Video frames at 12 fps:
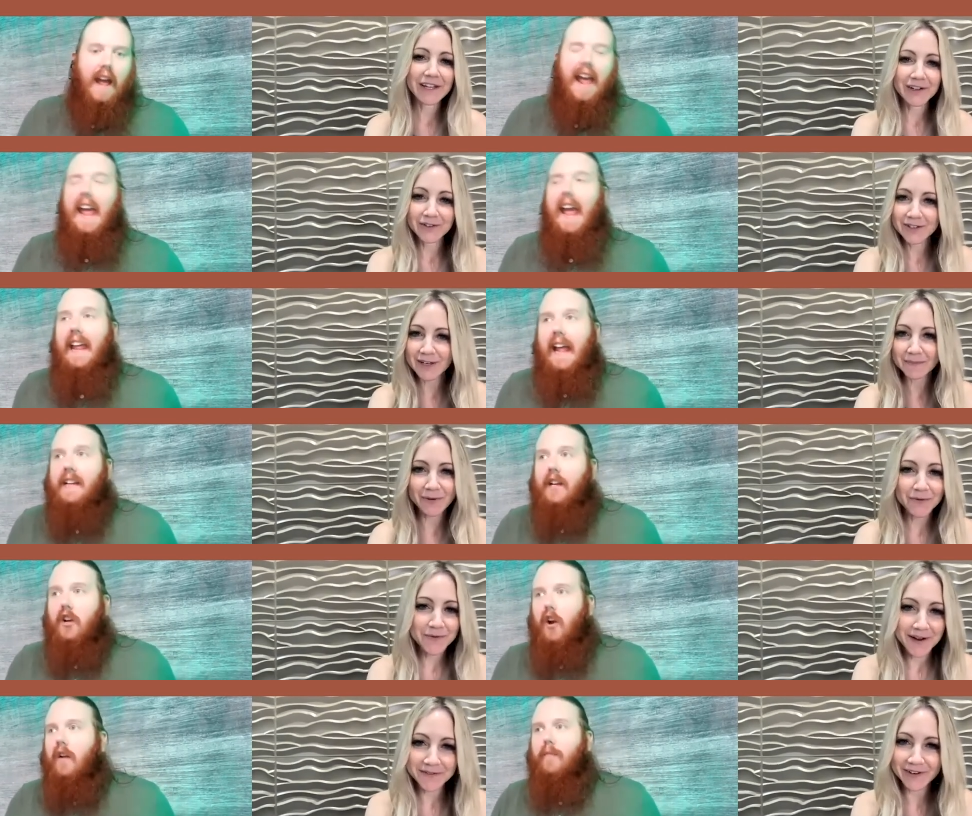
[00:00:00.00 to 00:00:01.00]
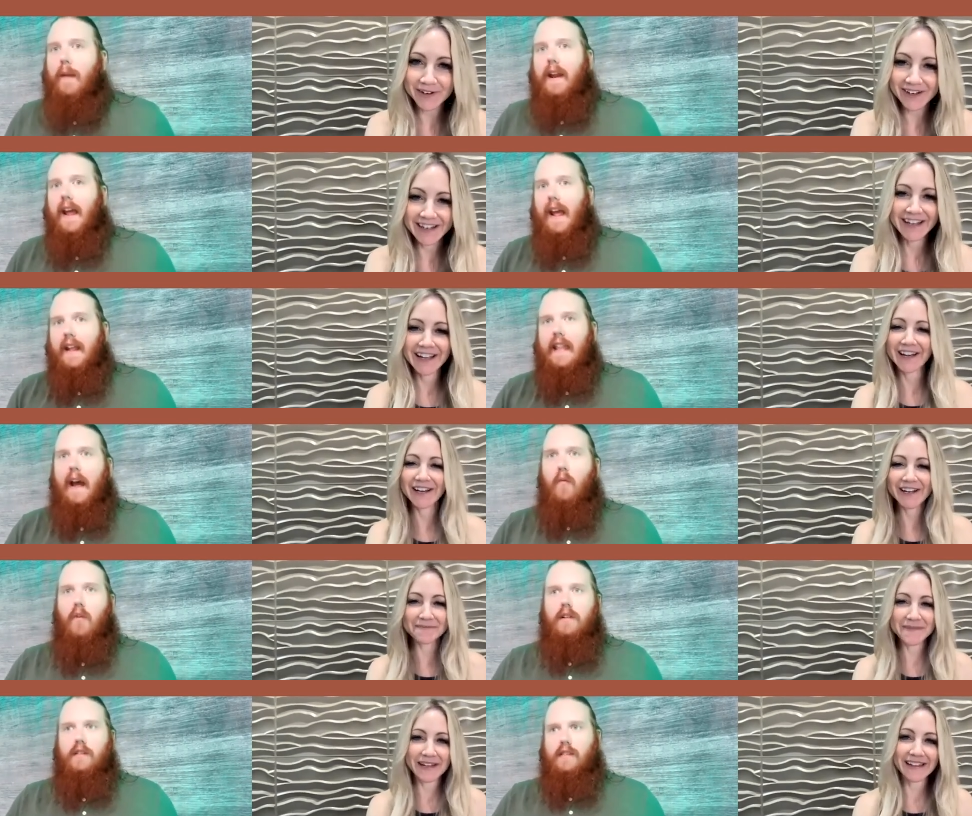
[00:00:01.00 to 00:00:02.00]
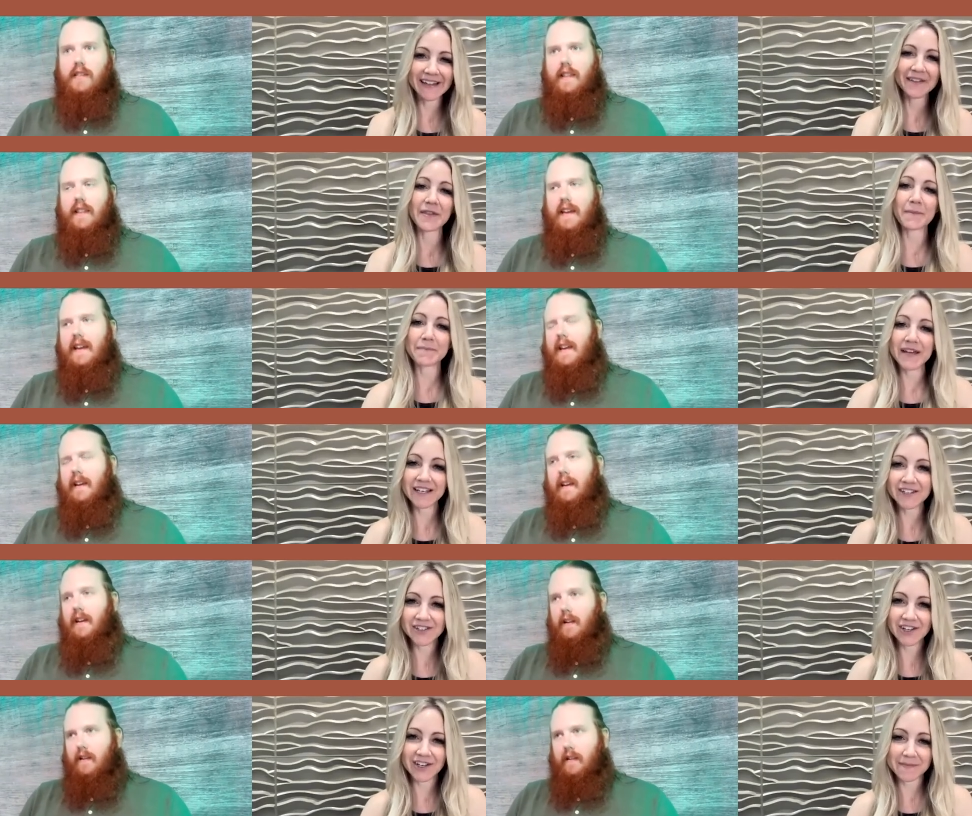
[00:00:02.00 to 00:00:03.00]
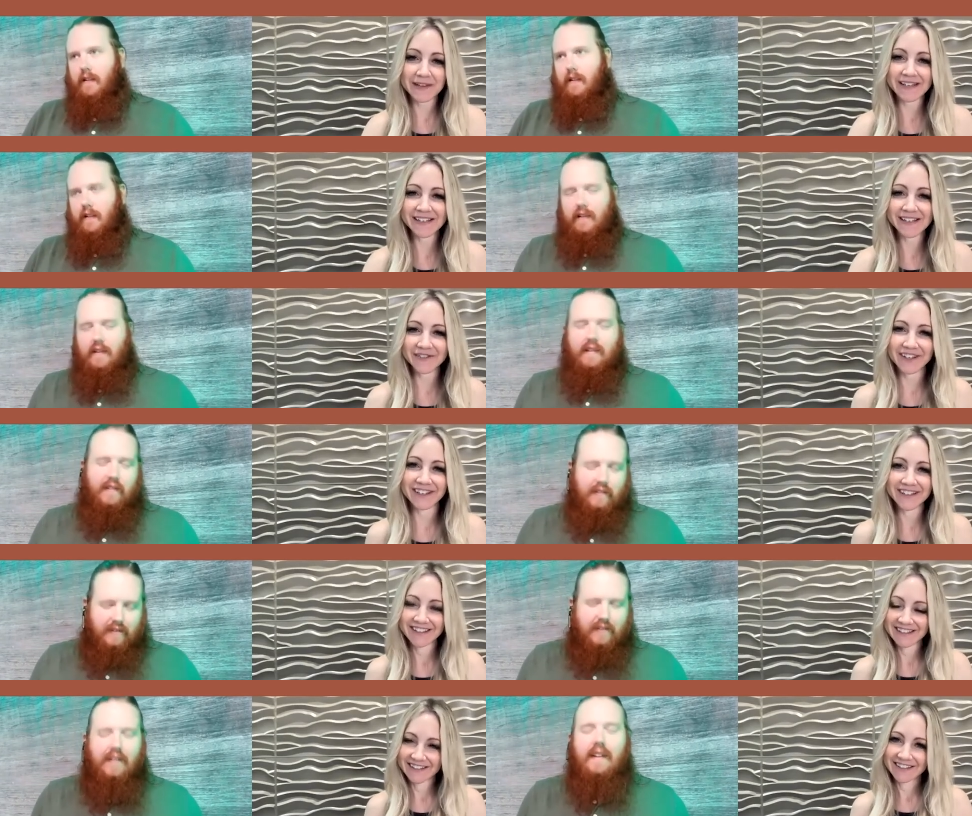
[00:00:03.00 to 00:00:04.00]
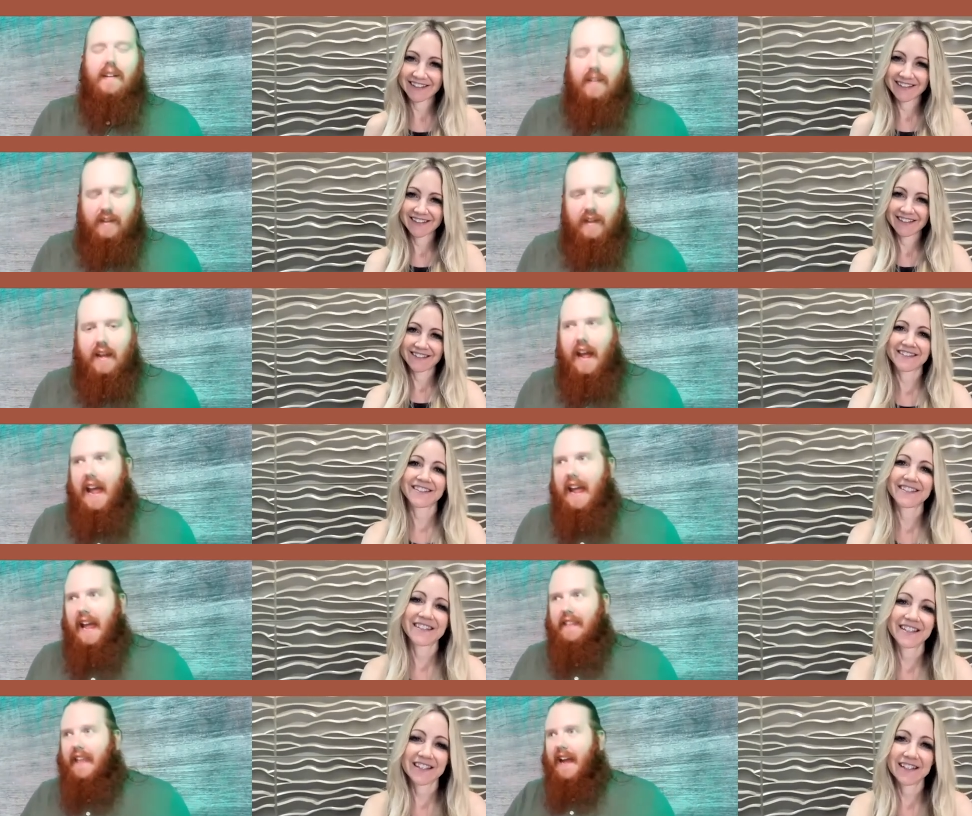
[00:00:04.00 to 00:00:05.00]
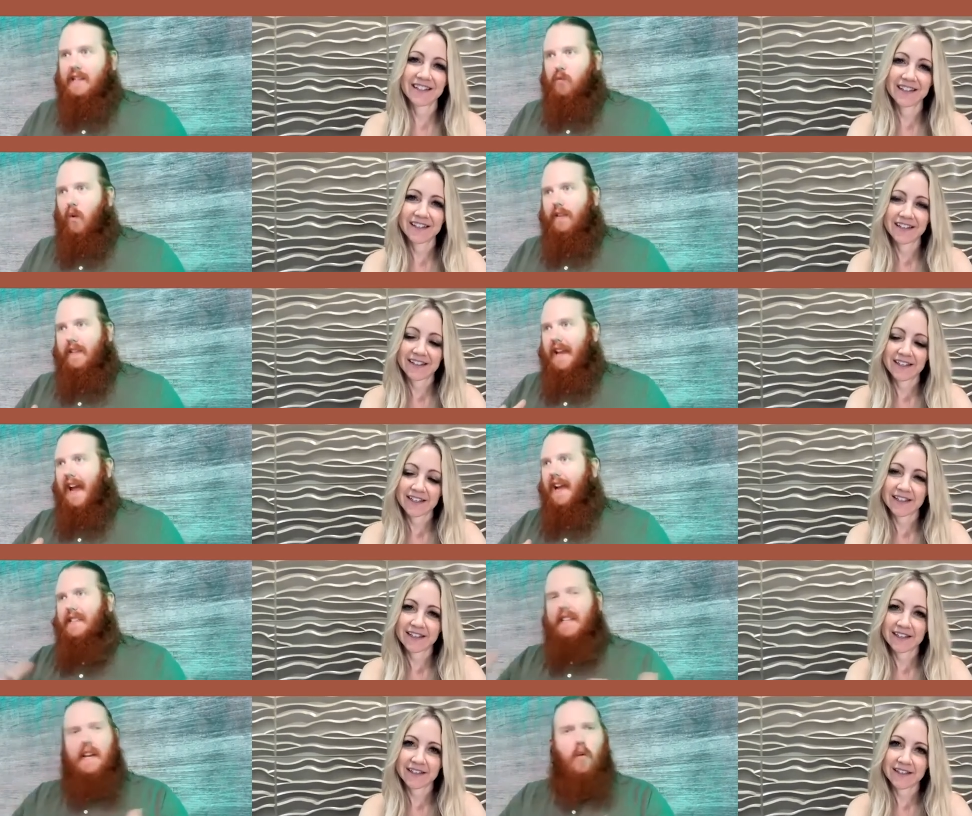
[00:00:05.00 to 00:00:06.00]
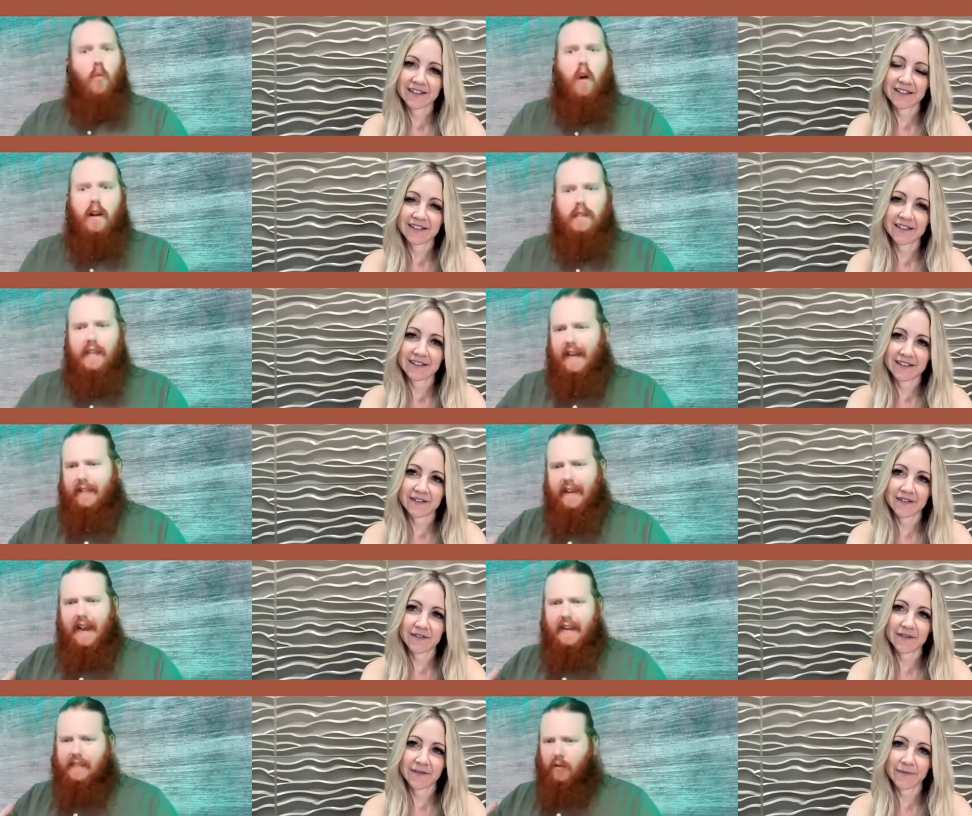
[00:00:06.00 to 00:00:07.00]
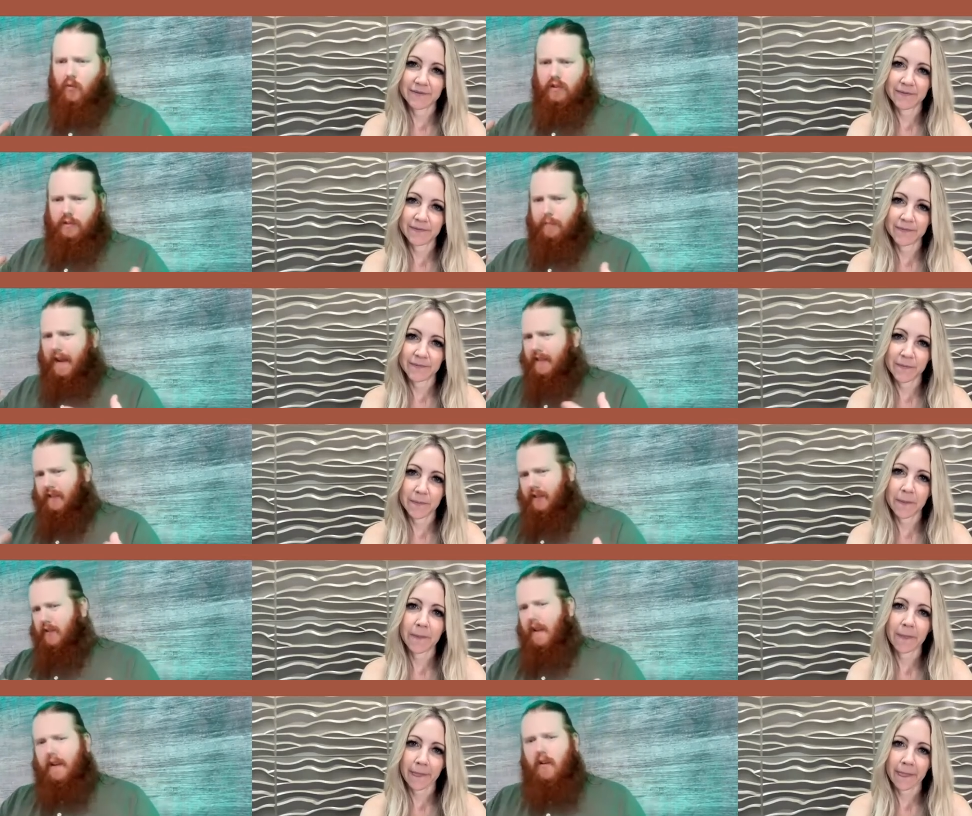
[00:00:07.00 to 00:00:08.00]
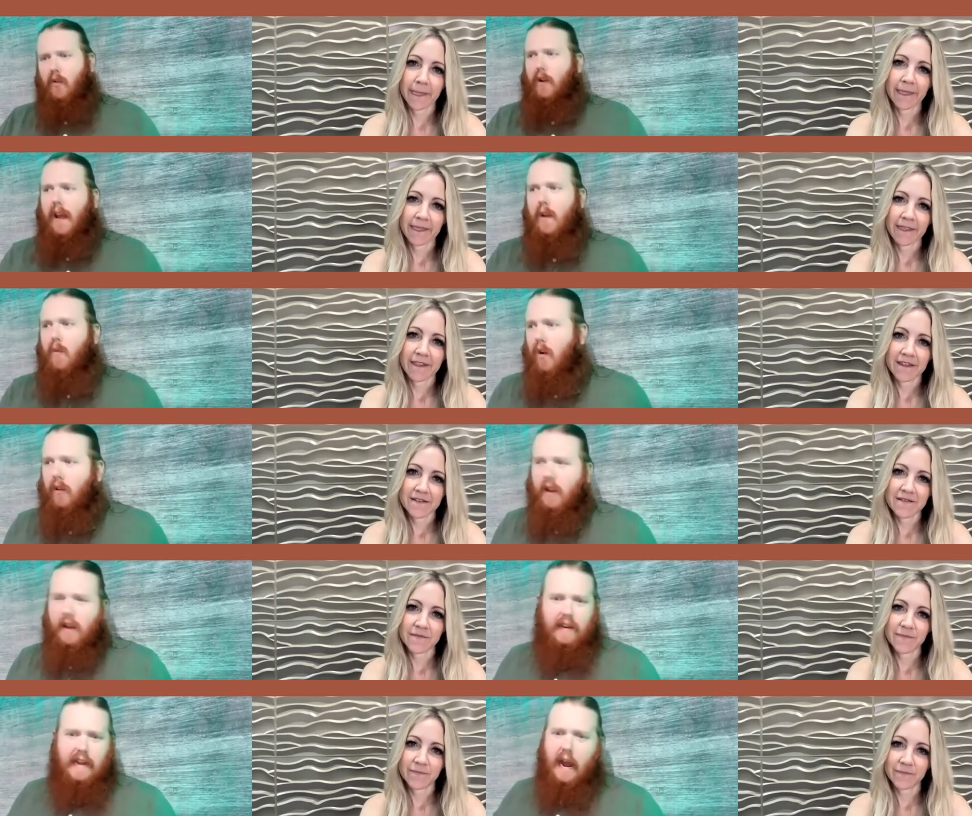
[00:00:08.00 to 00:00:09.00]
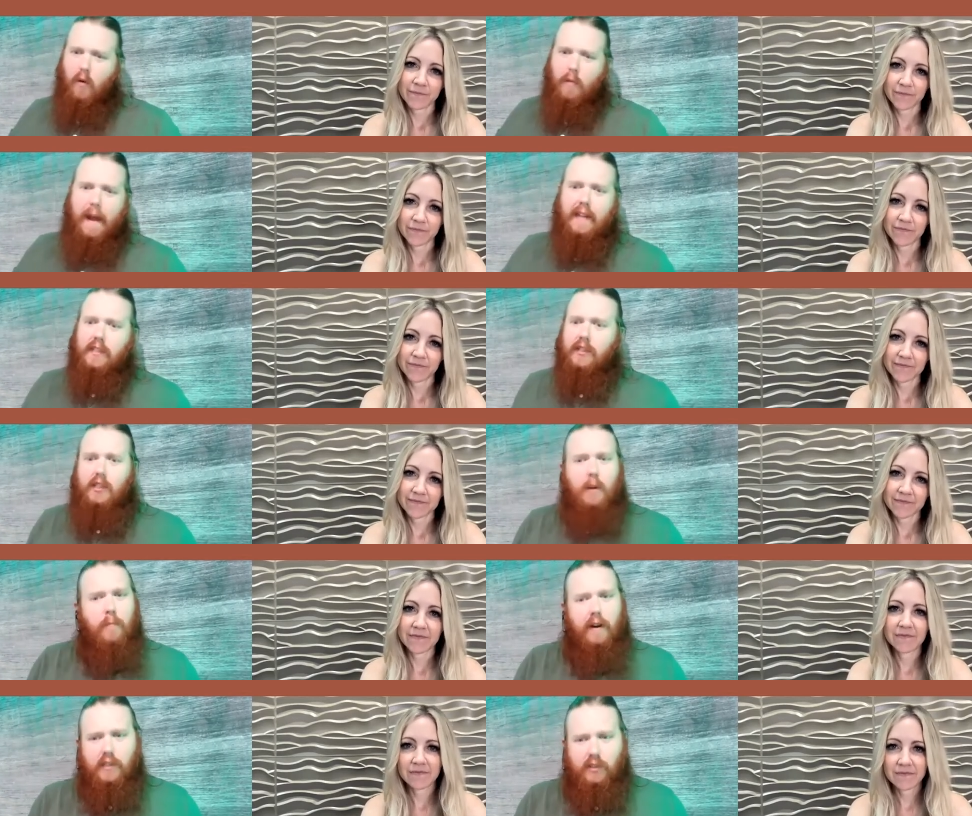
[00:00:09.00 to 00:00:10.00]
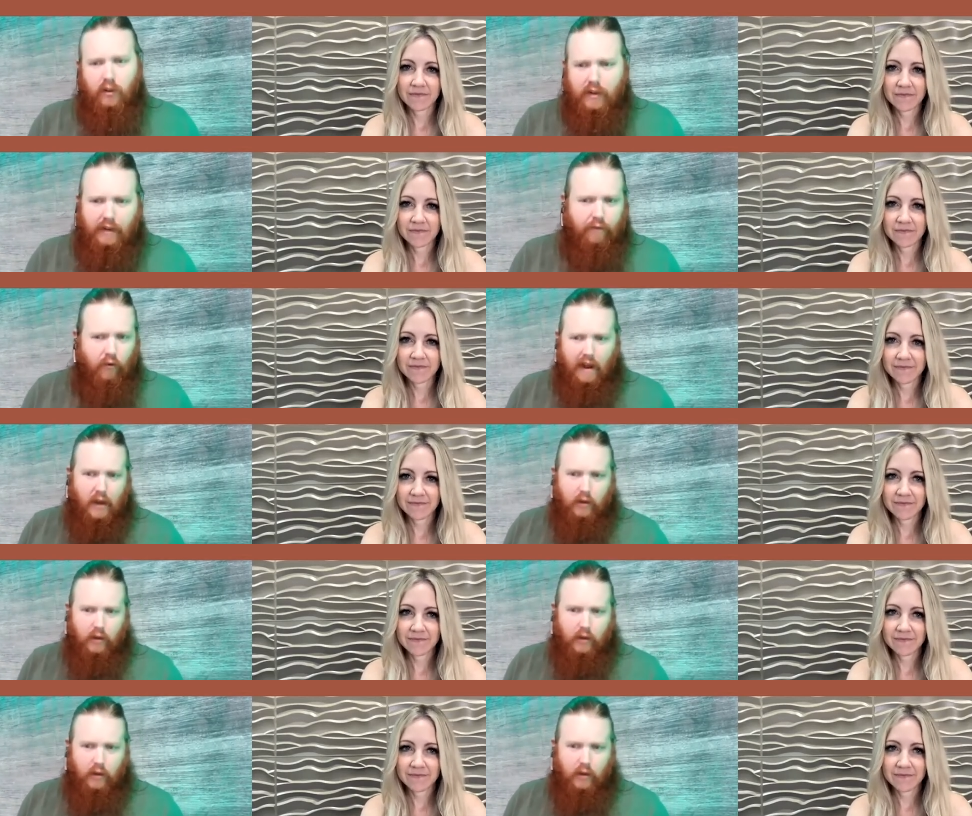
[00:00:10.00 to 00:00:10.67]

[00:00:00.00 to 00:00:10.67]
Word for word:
Speaker 1: and, and it could have been, and it that was the, the, the pitch could have been different.
Speaker 2: And, and that's what the idea was. And at the end, it was meant to like, okay, well, now imagine somebody's looking for a